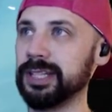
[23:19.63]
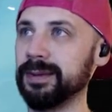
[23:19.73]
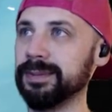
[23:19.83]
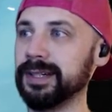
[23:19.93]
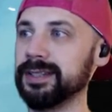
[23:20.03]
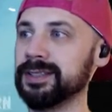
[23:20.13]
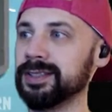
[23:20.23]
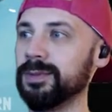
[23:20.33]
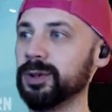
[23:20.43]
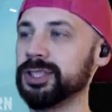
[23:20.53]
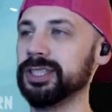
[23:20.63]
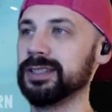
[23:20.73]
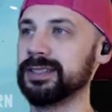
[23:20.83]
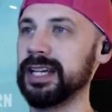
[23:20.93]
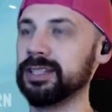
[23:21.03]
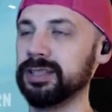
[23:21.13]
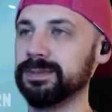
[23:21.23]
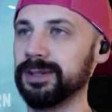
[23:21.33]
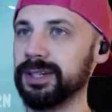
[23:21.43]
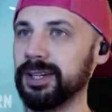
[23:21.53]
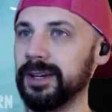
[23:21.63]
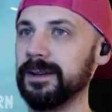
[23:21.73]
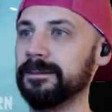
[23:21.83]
output. So more shield is actually pretty good.